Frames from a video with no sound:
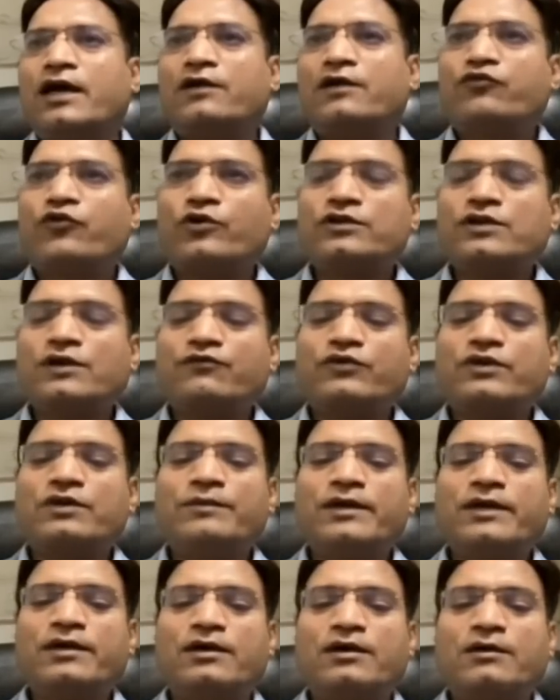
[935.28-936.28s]
And for the
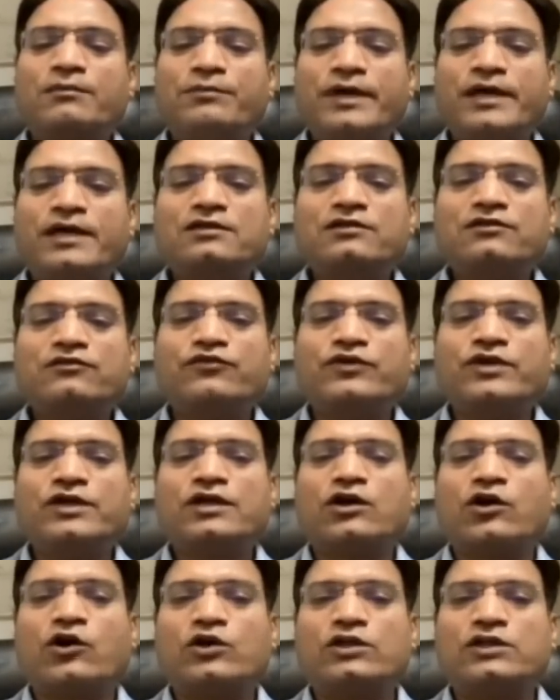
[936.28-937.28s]
female uh, males,
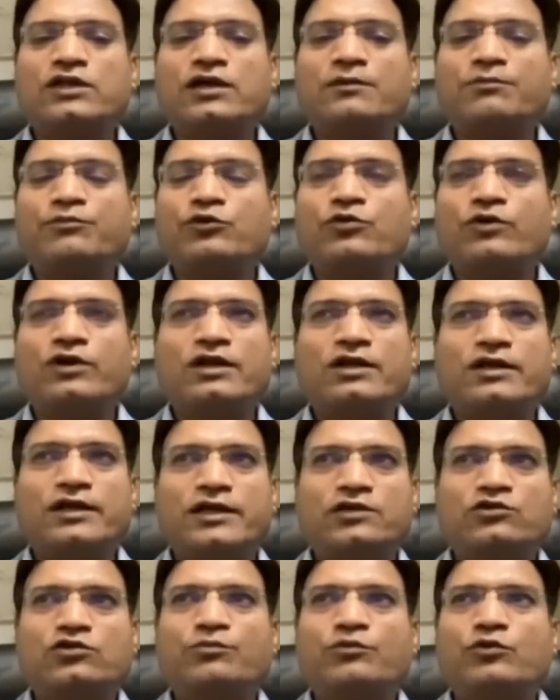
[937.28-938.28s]
we call the puber
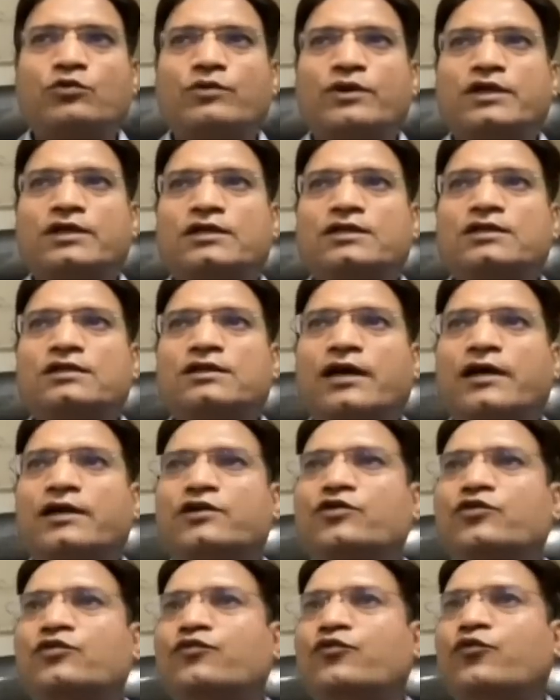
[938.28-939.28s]
age of puberty is
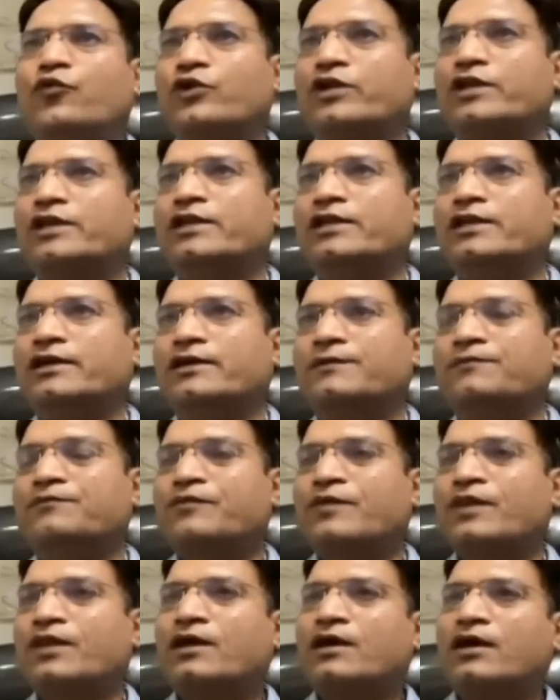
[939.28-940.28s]
nine to fourteen year.
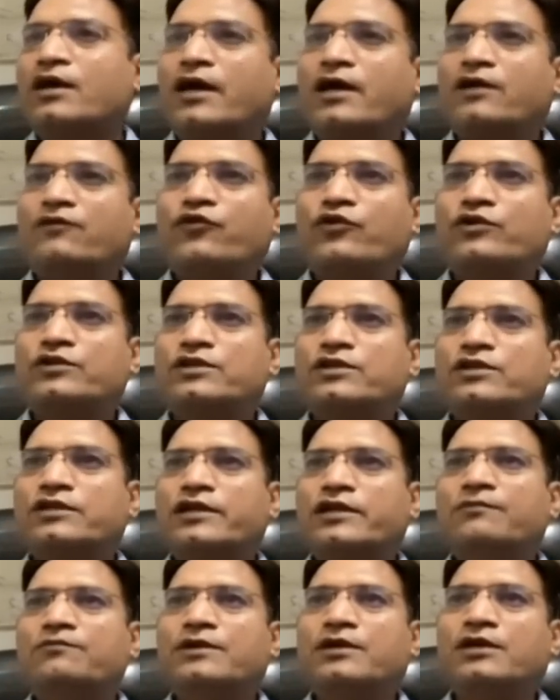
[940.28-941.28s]
And for the
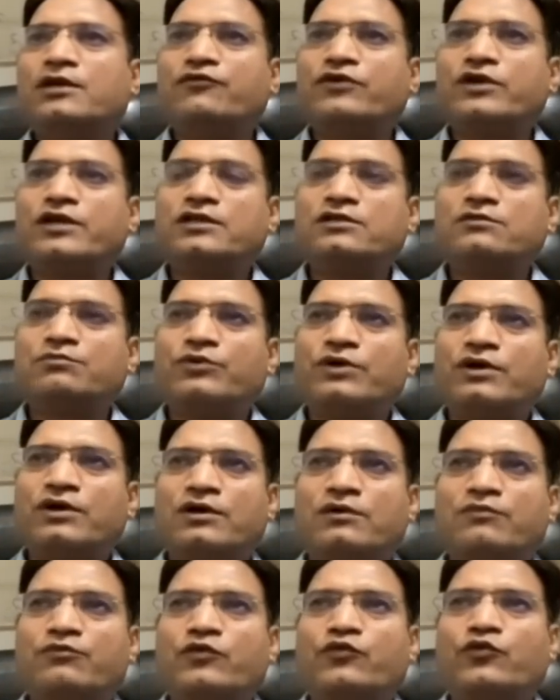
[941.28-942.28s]
same, if it is
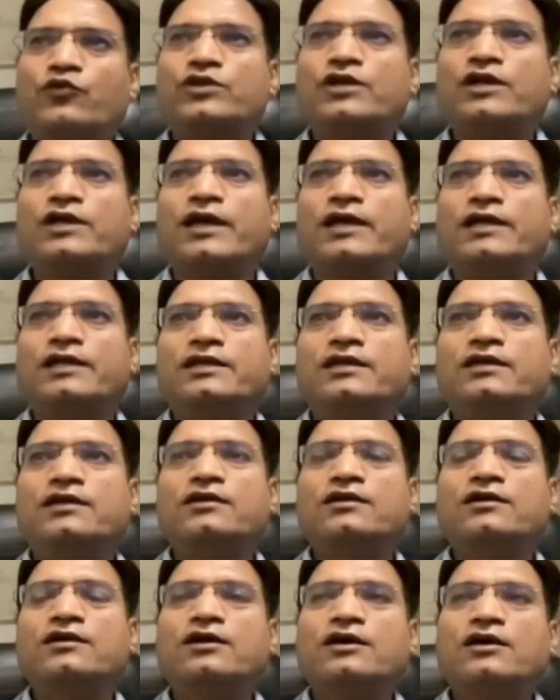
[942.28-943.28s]
uh, before the nine
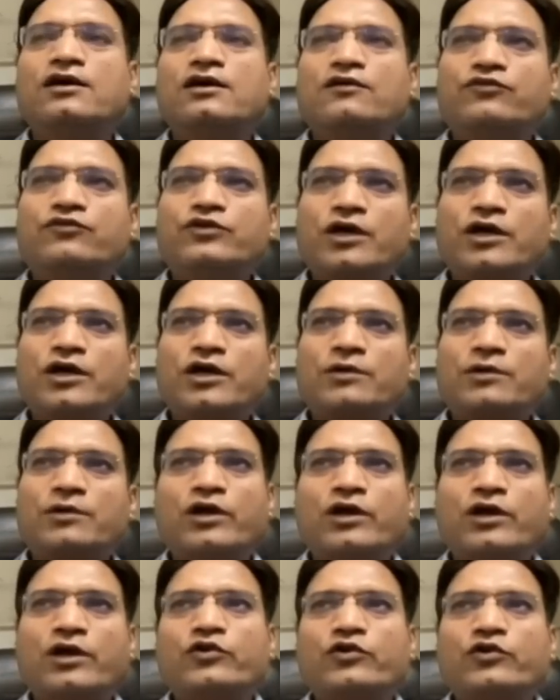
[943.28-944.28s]
year, we have
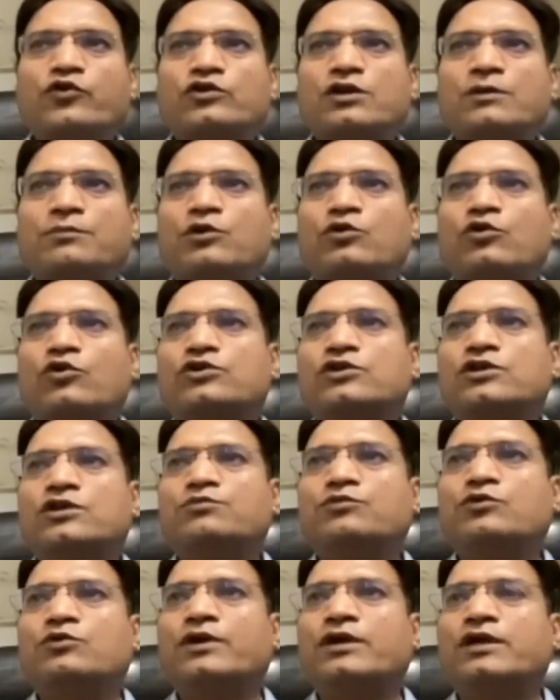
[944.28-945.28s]
to evaluate for the
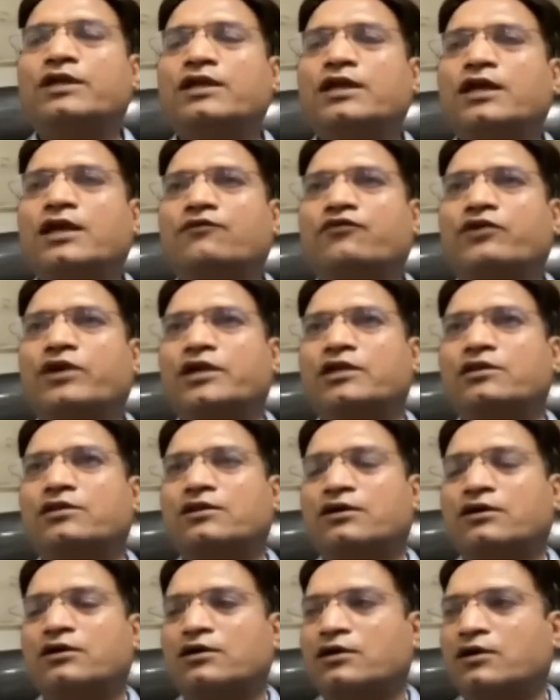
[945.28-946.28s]
precocious puberty. If
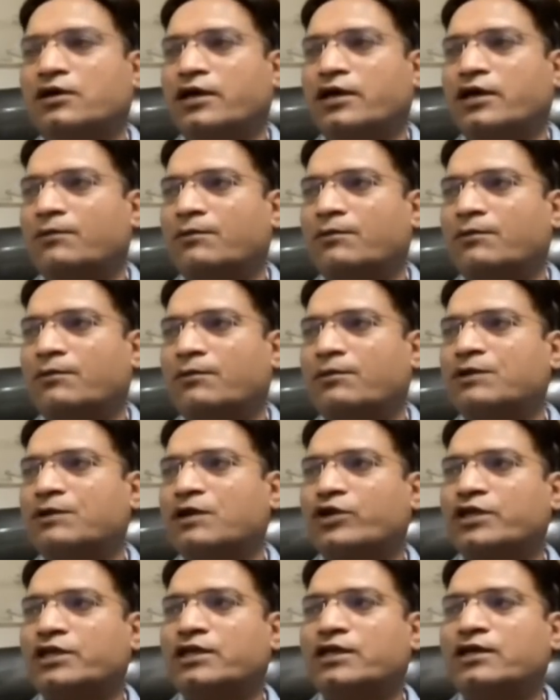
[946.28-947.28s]
it is uh, above
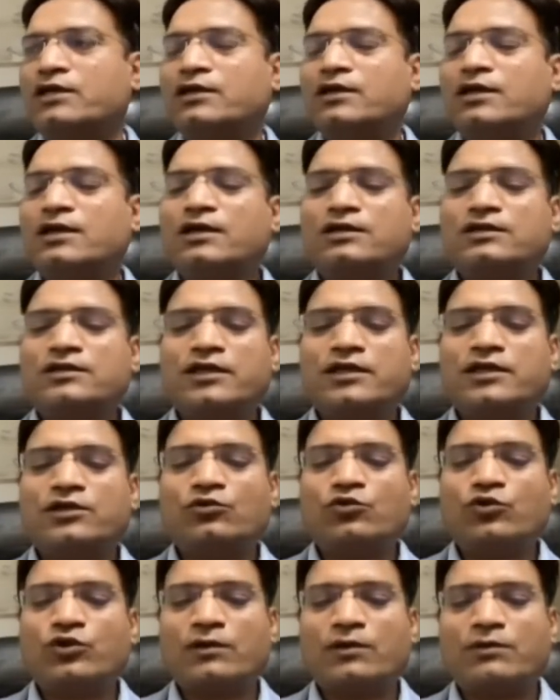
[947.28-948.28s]
the fourteen year,
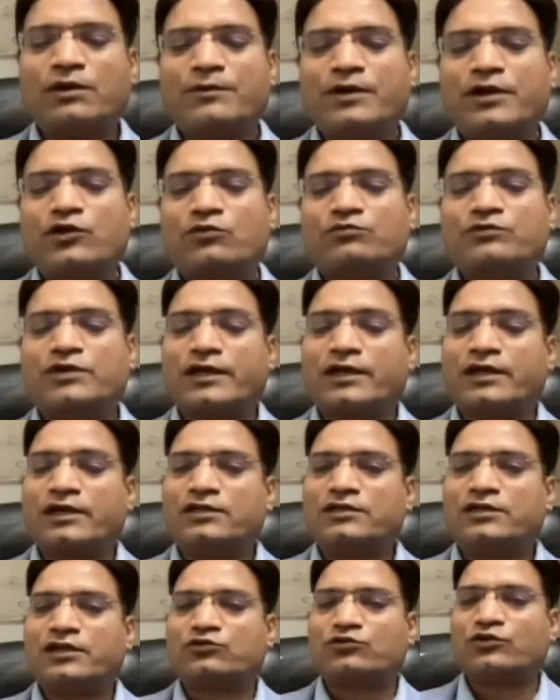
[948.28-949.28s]
there is no development of
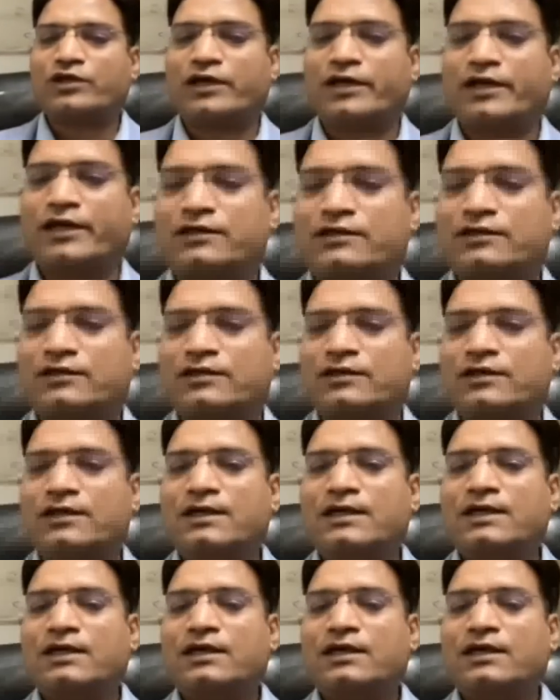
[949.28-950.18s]
secondary sexual character.